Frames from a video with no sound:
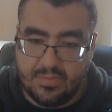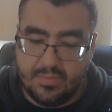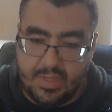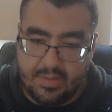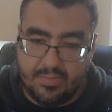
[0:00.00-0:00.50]

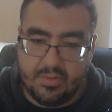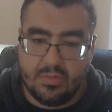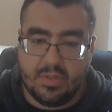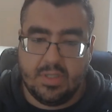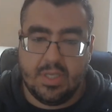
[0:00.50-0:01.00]
Maybe you
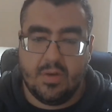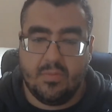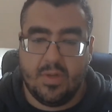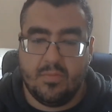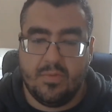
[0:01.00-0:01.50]
can get
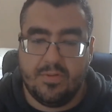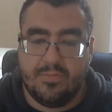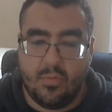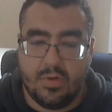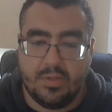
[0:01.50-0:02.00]
away with
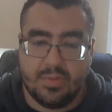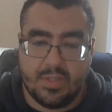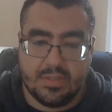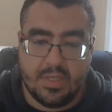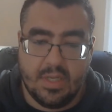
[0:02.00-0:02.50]
40
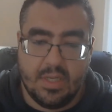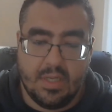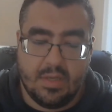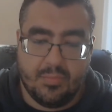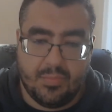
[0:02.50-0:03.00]
plus,
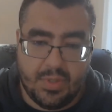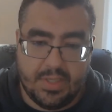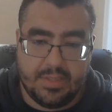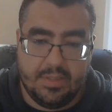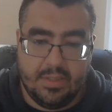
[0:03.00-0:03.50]

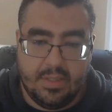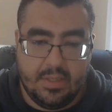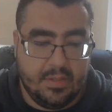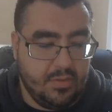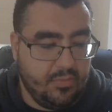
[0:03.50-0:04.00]
but
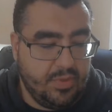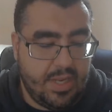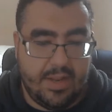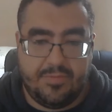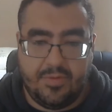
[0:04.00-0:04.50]
you would
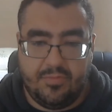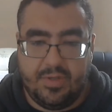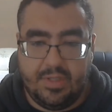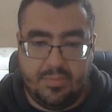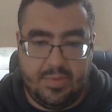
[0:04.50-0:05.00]
have to
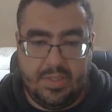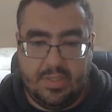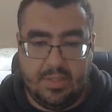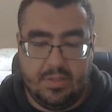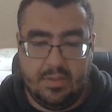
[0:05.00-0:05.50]
really
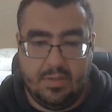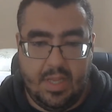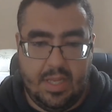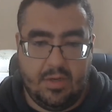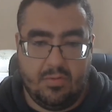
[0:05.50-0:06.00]
be
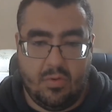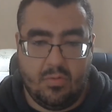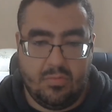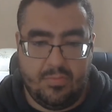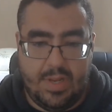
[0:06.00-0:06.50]
a
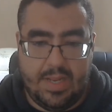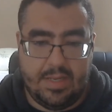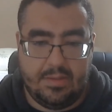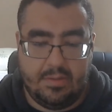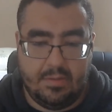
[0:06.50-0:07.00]
grown
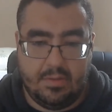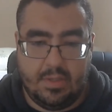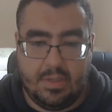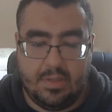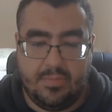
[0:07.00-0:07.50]
man.
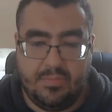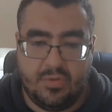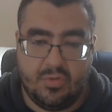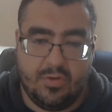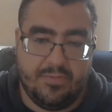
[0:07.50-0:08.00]

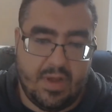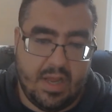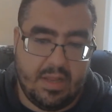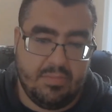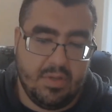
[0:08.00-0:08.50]
Mature vibe,